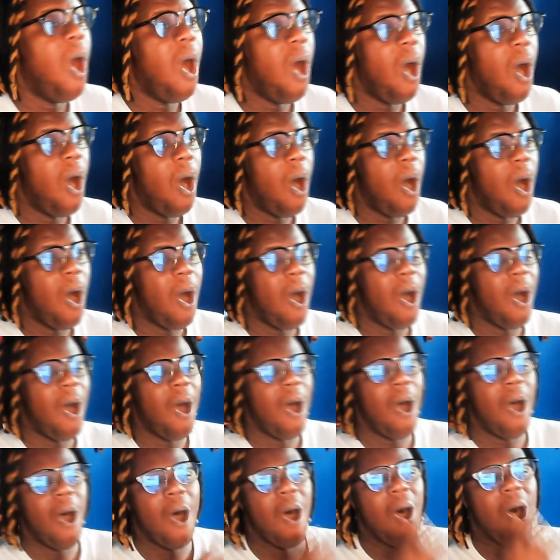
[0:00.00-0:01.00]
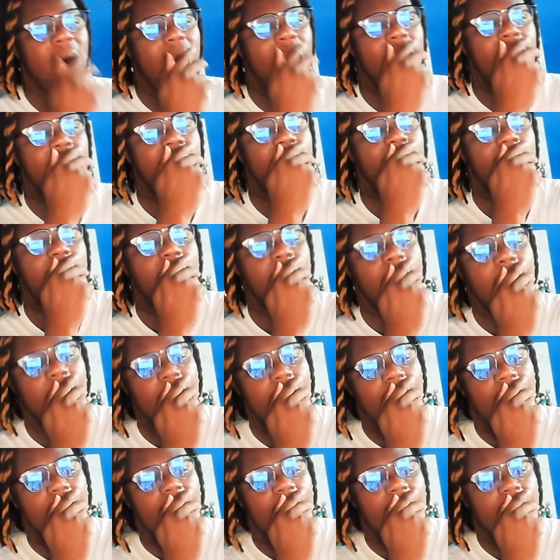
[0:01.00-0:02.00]

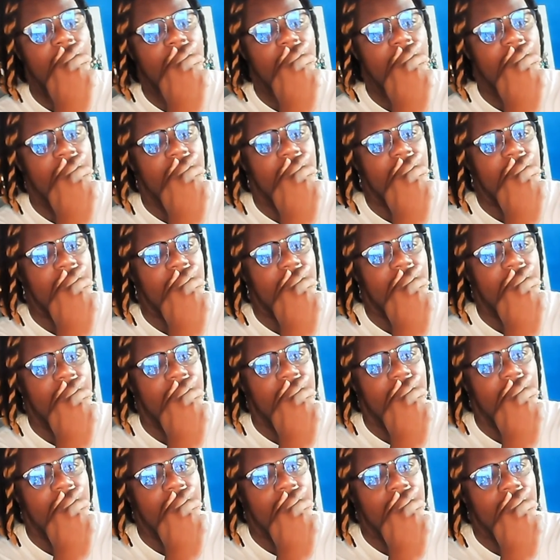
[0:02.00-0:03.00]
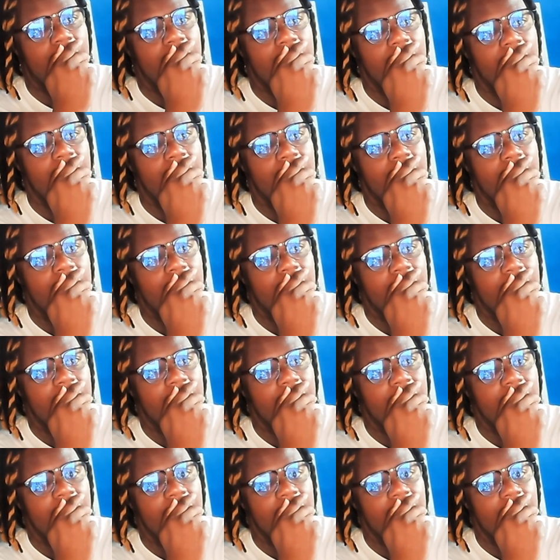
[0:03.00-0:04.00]

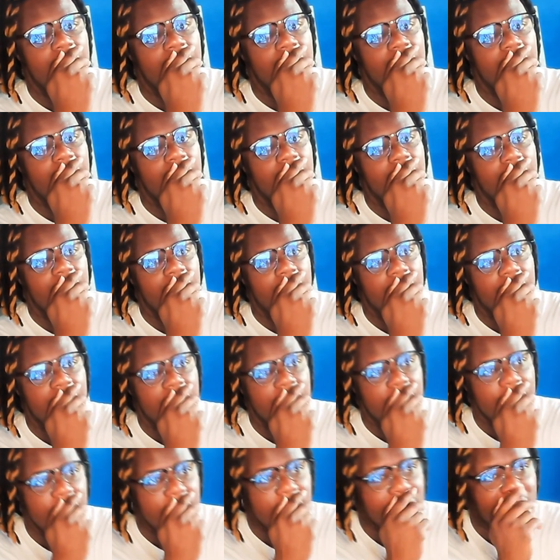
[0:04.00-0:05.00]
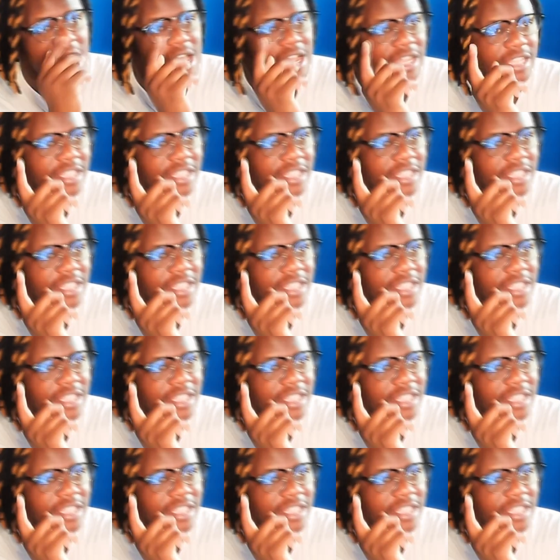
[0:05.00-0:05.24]
No one is speaking in this clip.